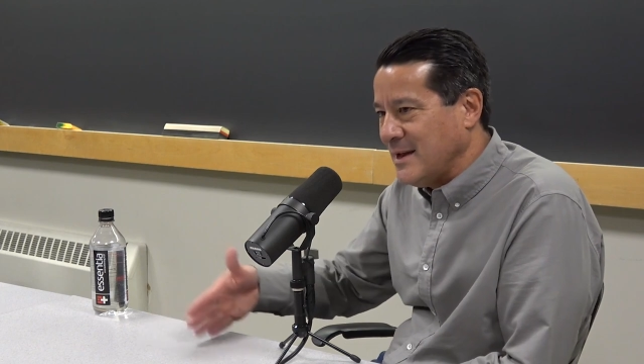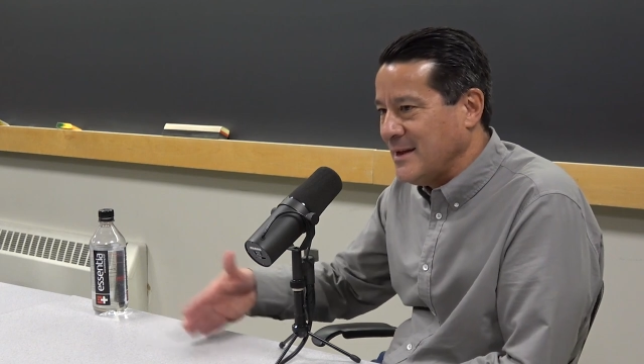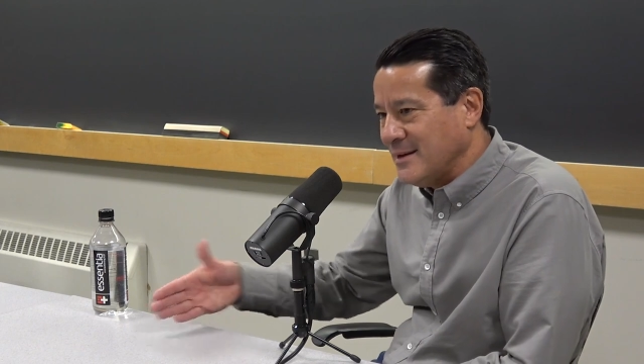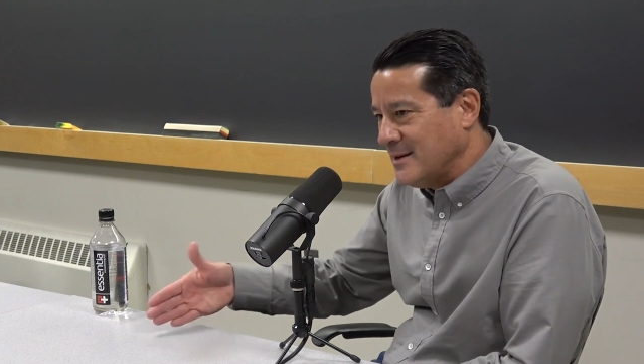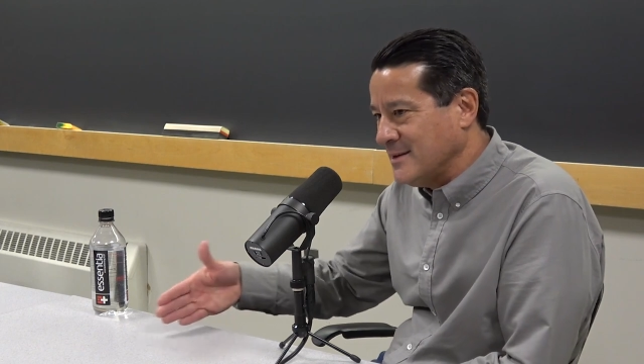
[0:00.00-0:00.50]

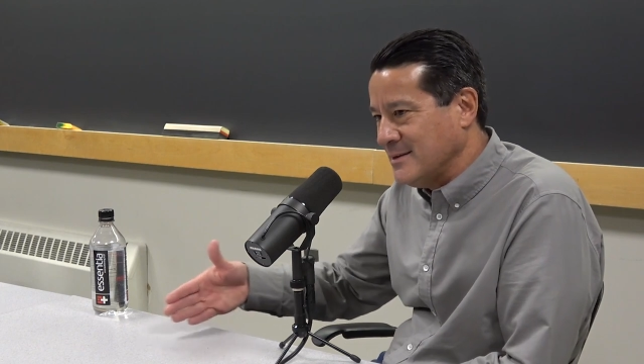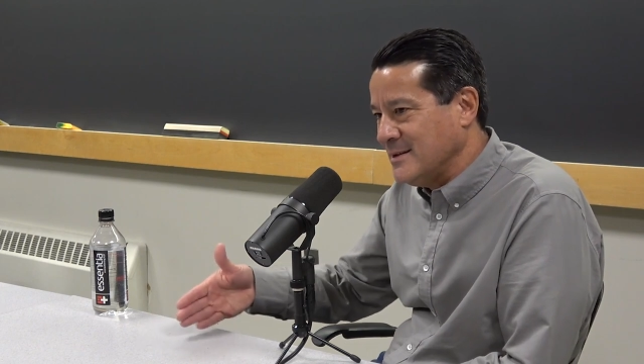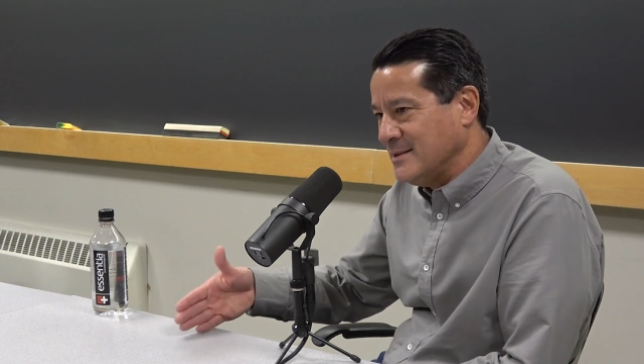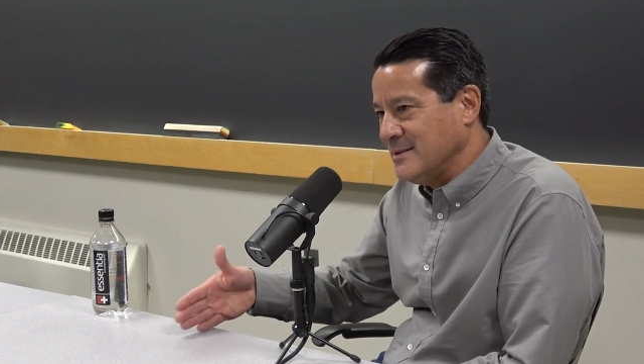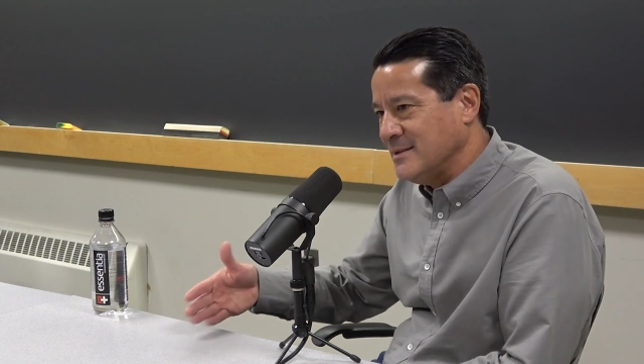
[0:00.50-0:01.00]
data
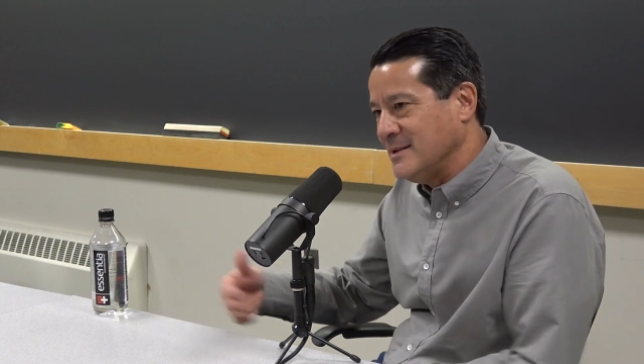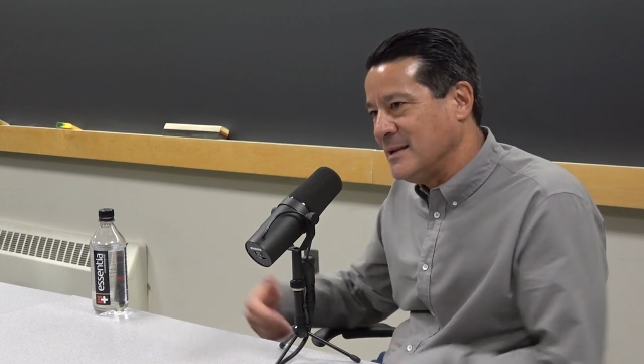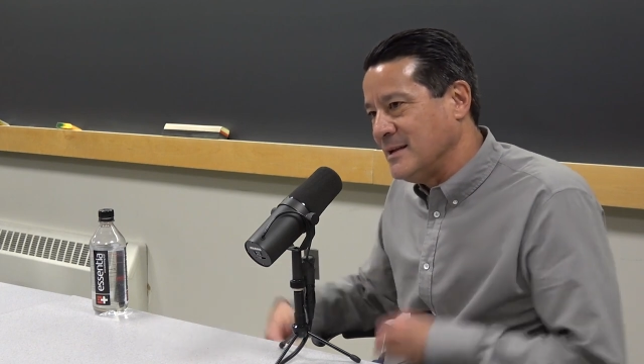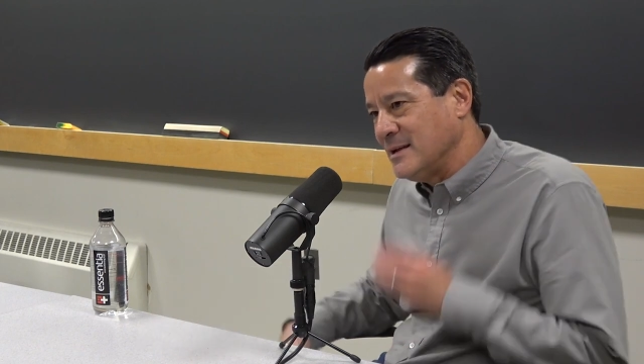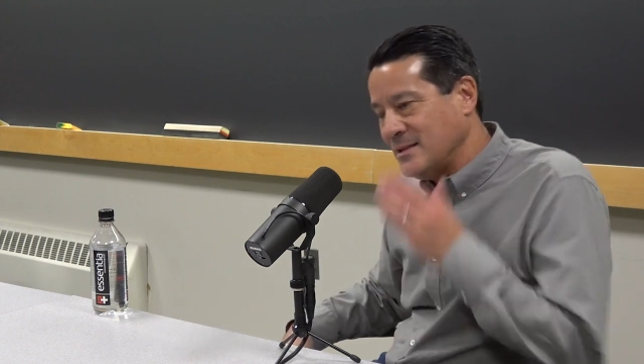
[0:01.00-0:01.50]
in
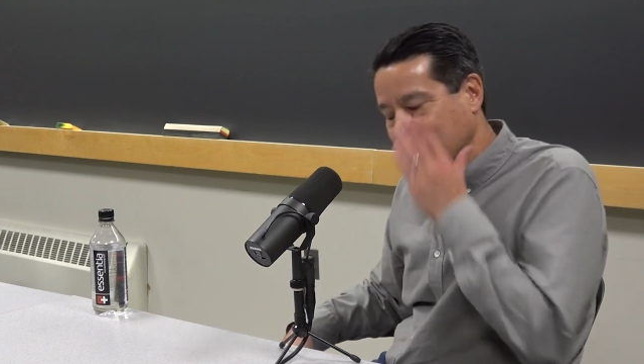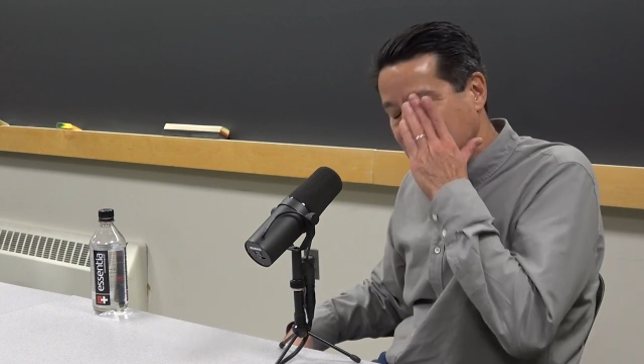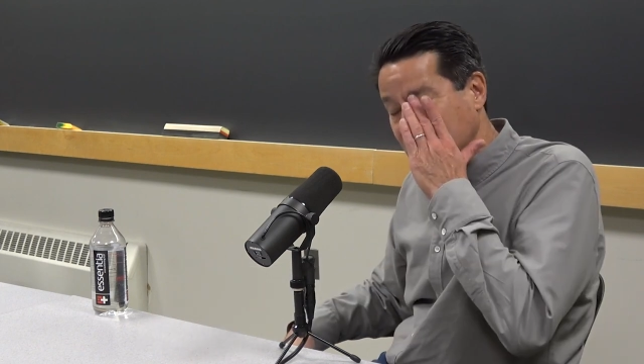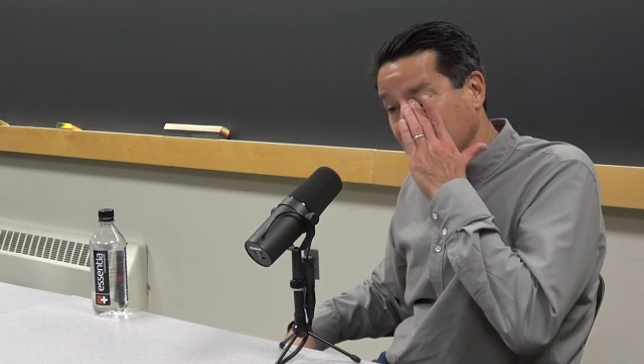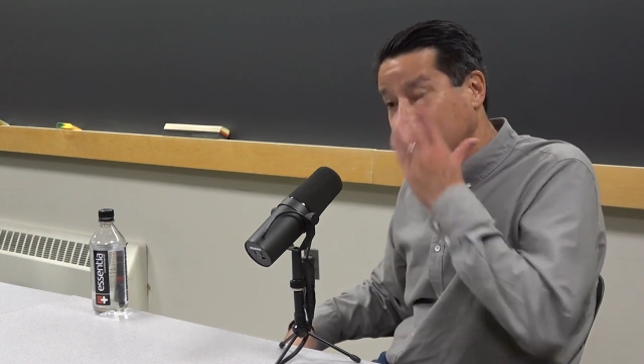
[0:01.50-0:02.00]
the, in the
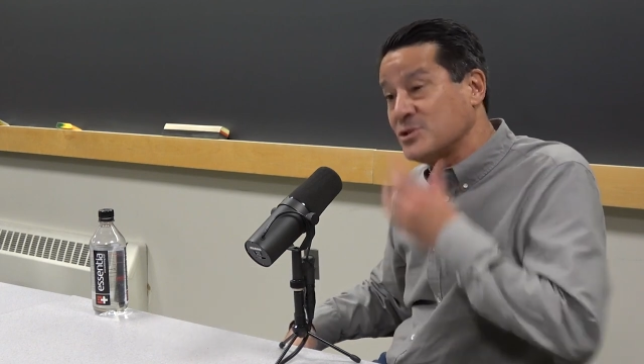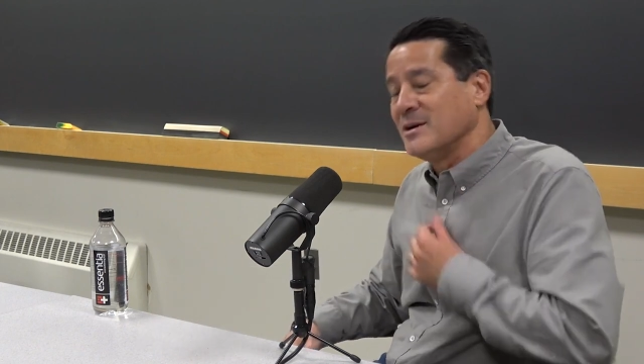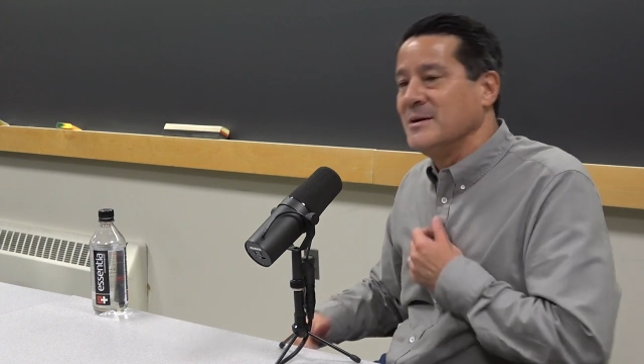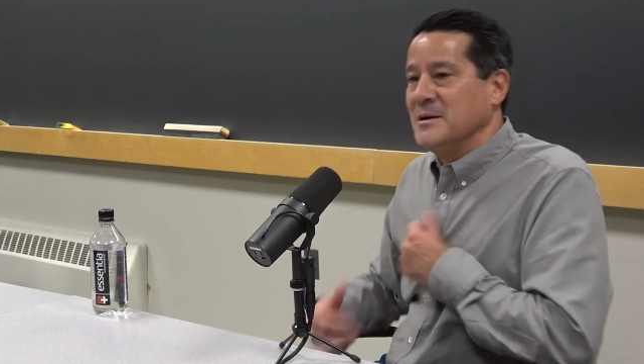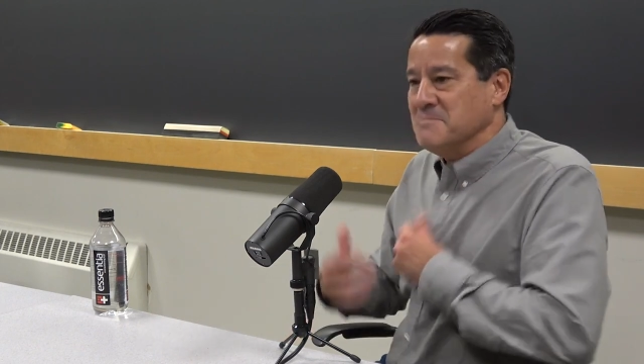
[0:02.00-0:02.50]
exchange
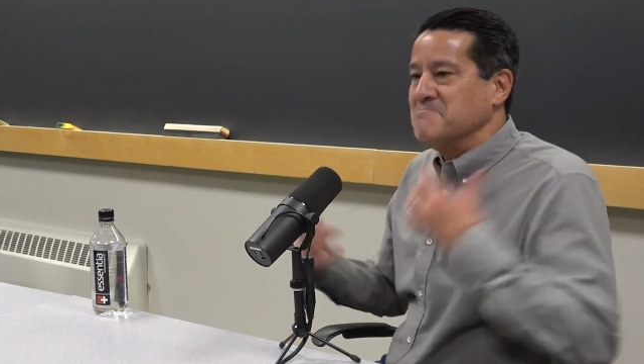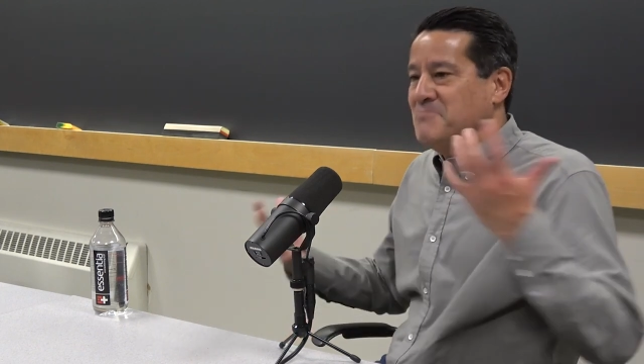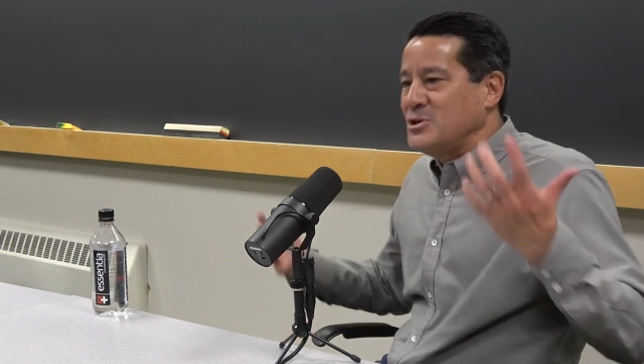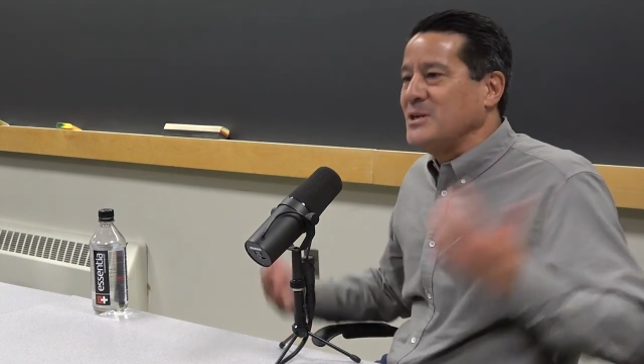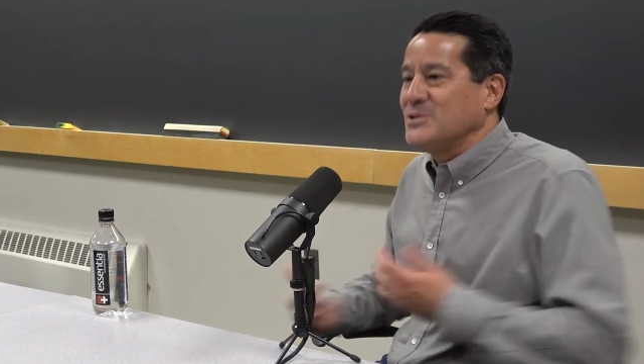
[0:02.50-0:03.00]

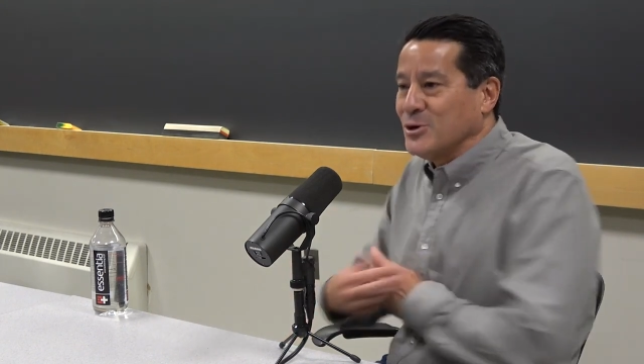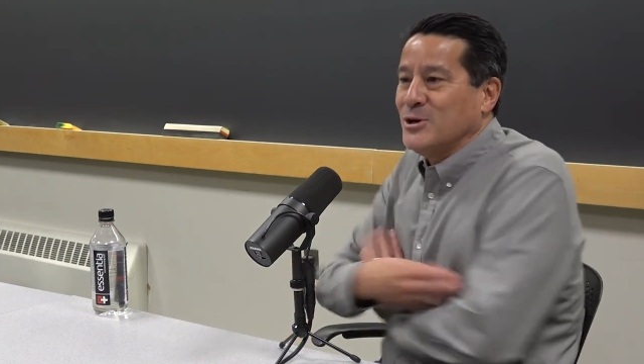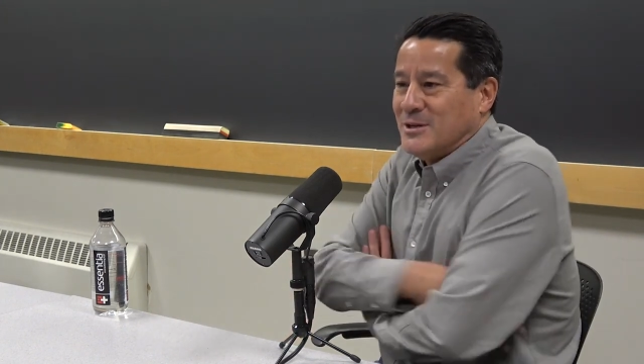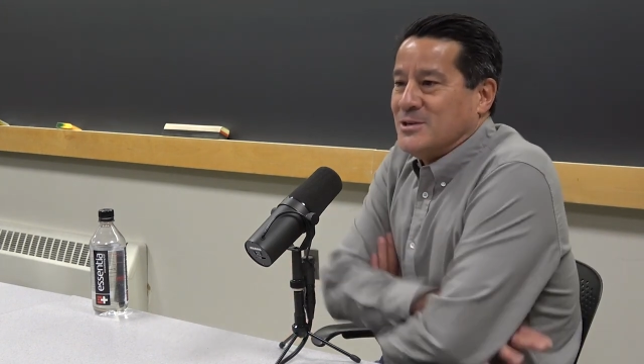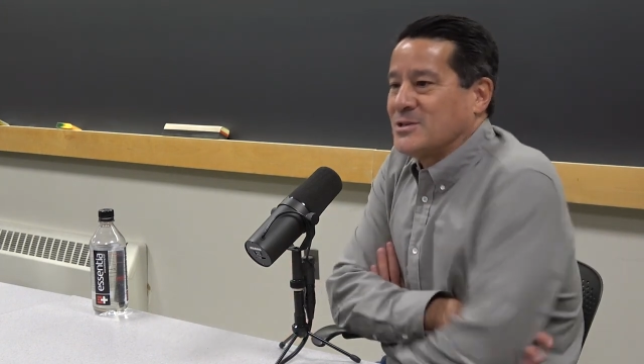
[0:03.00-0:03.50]
machines are
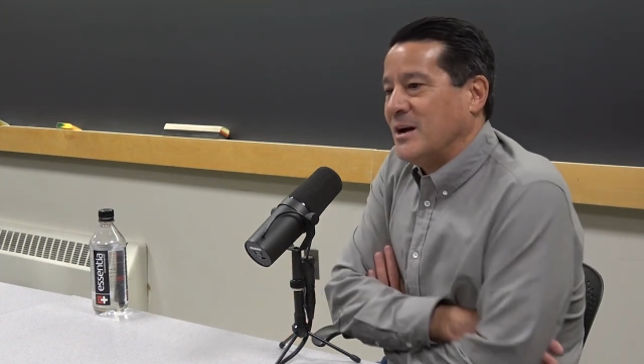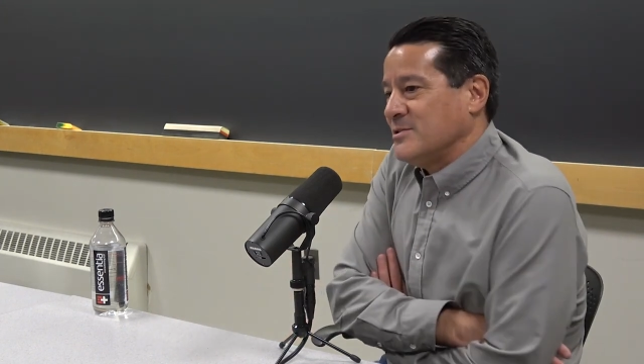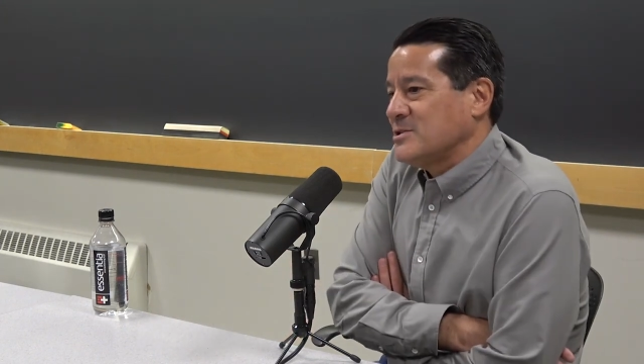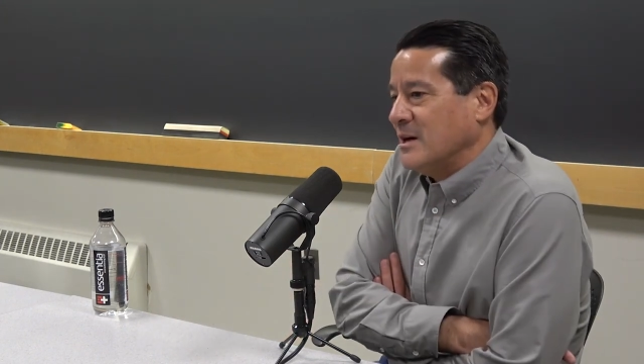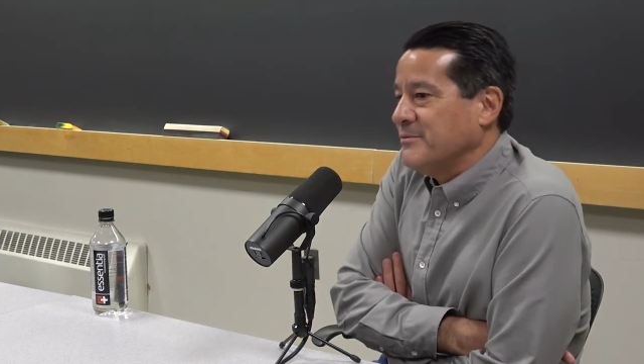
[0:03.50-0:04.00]
good at this kind of stuff